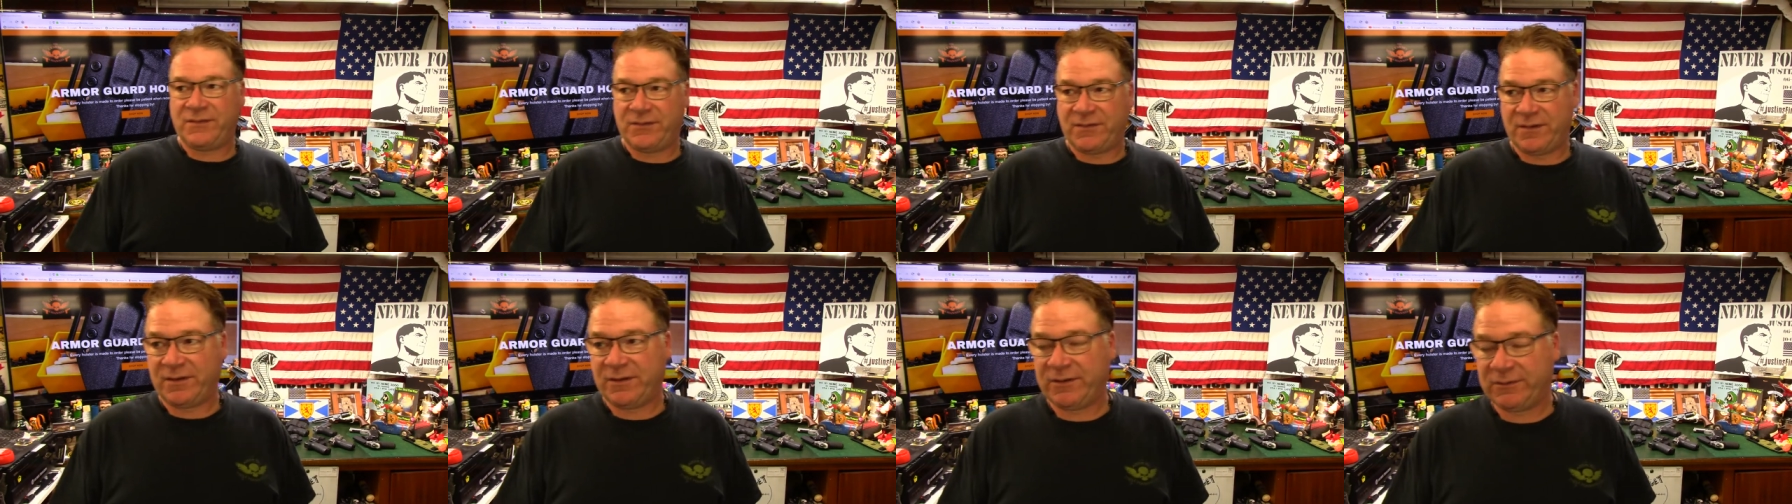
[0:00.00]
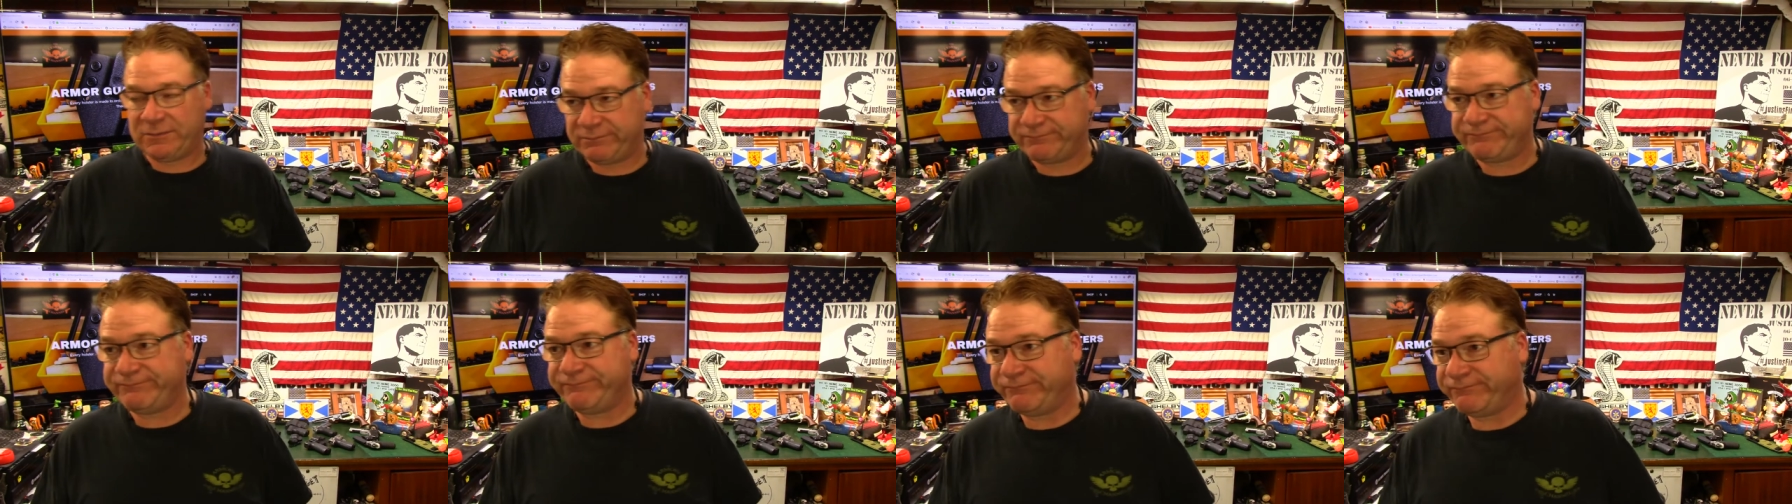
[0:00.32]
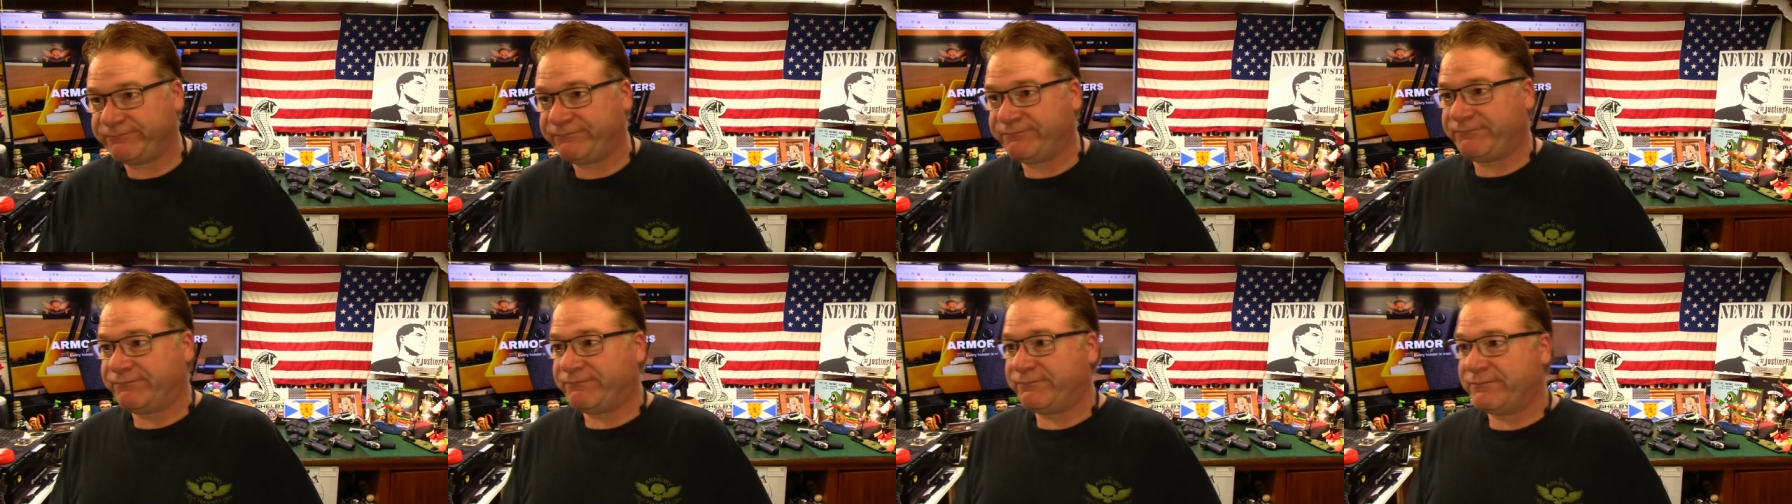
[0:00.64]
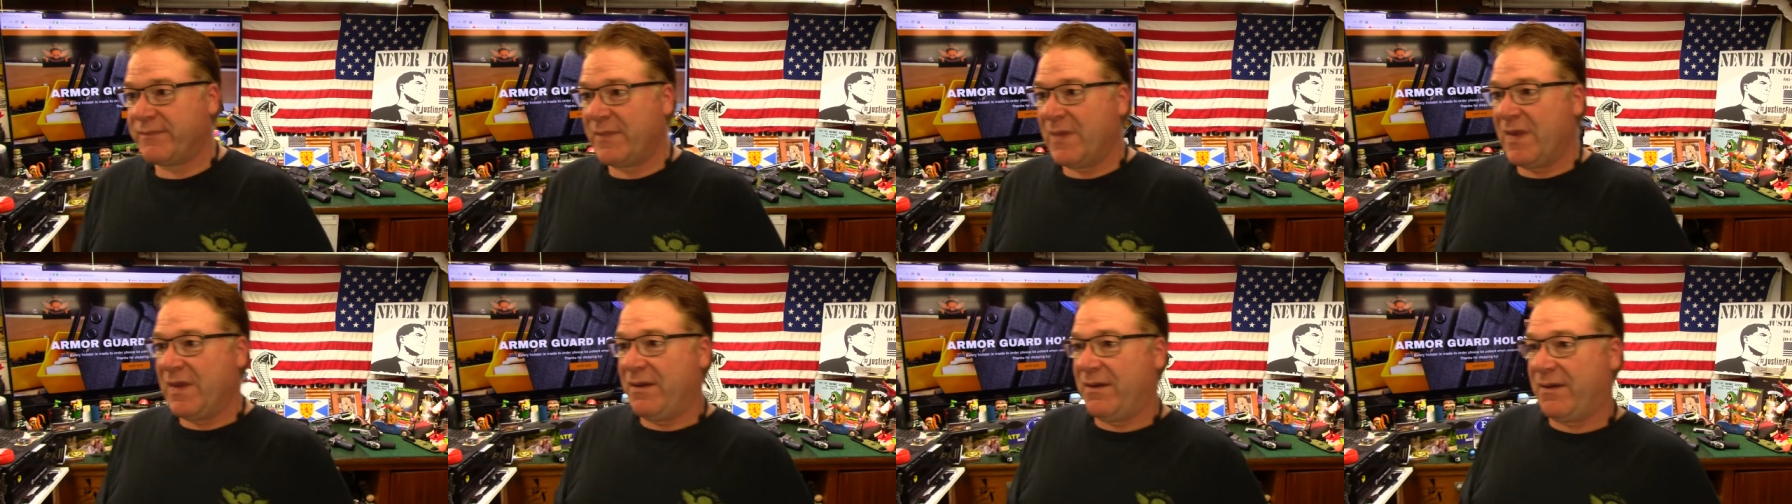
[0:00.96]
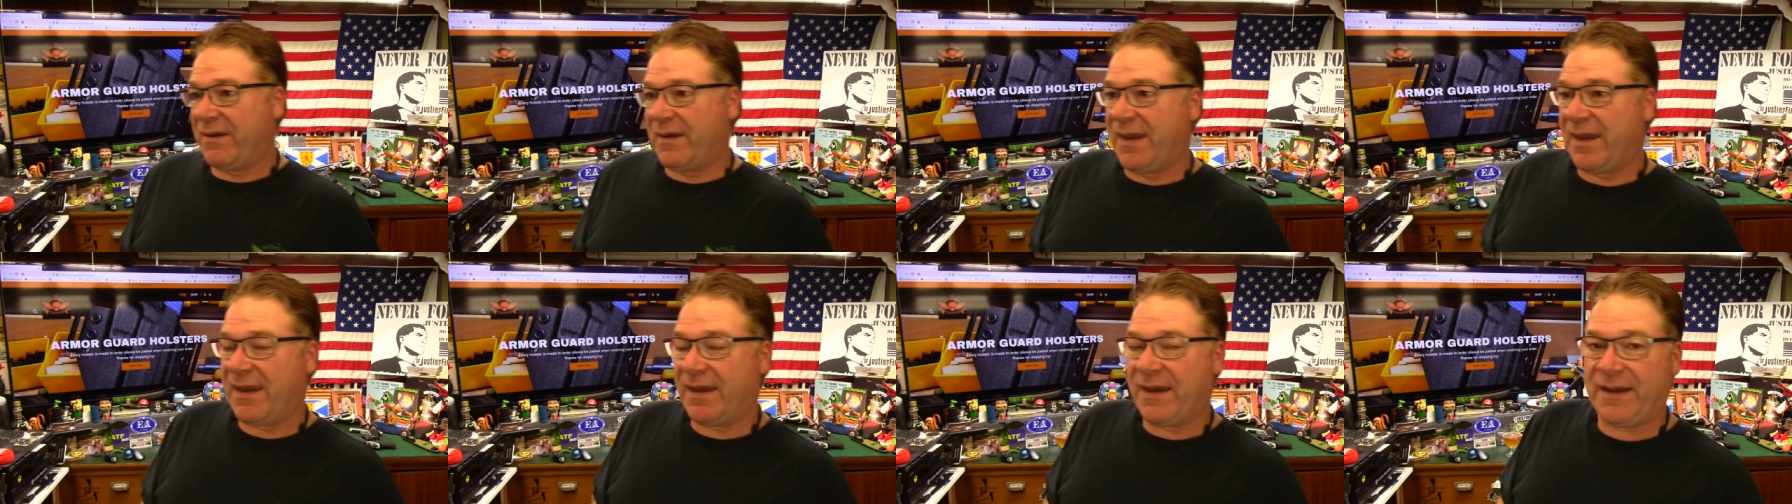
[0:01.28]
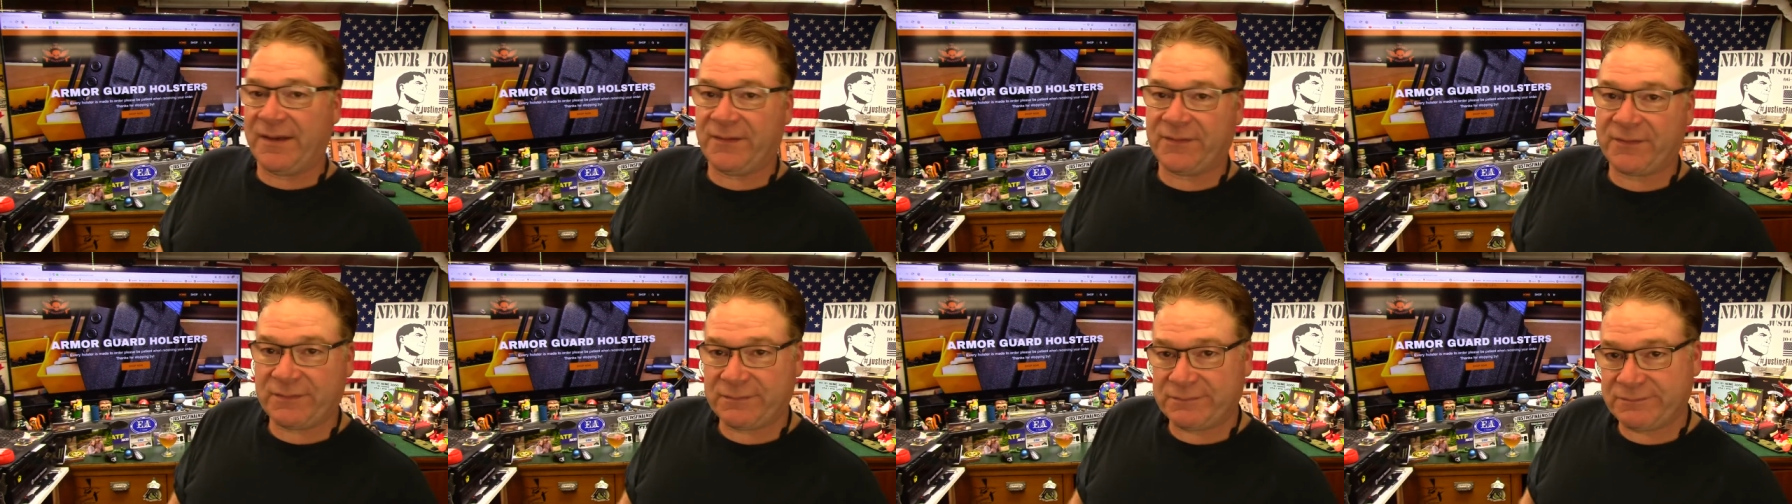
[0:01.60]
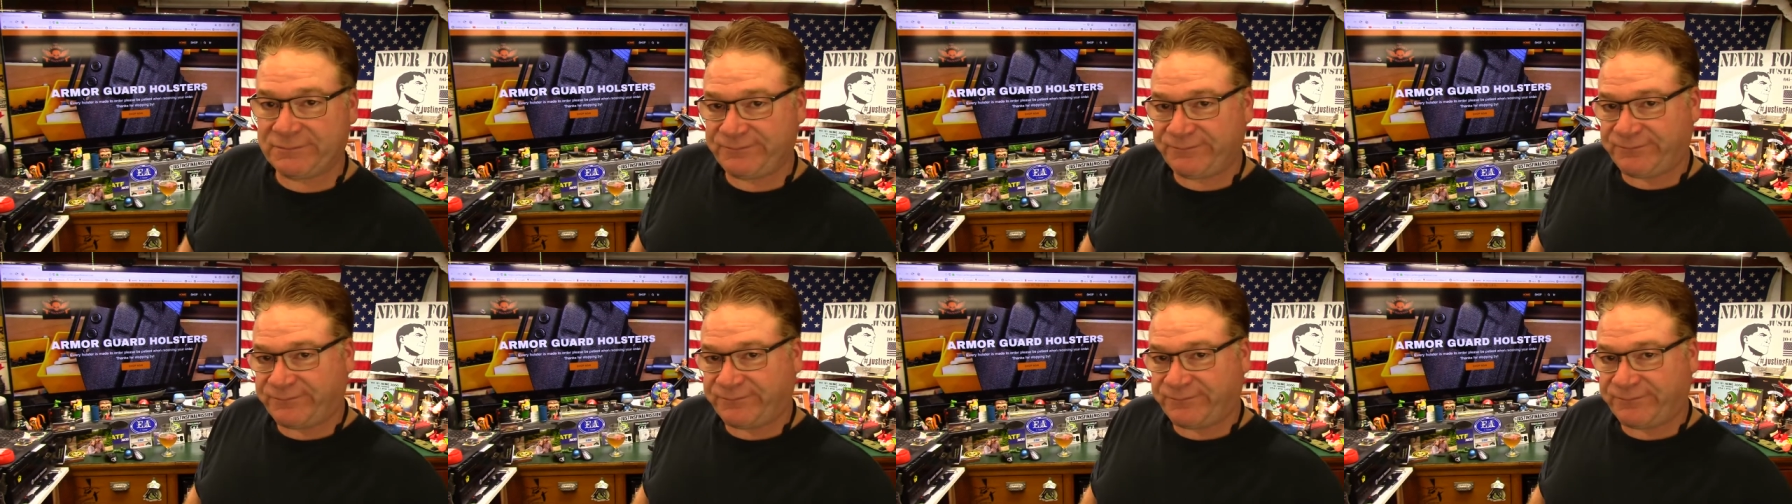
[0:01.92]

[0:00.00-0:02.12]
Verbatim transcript: So, okay guys.